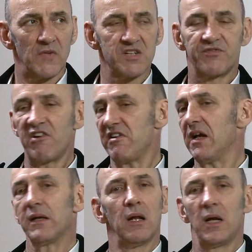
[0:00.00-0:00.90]
It's very
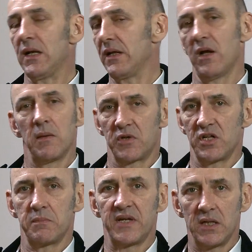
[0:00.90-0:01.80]
unlikely that I'm going
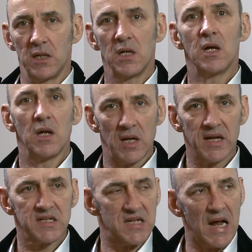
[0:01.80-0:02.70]
to be
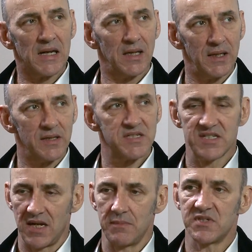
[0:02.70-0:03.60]
exactly the
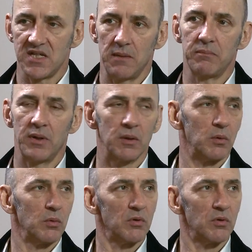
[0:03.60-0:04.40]
same tempo.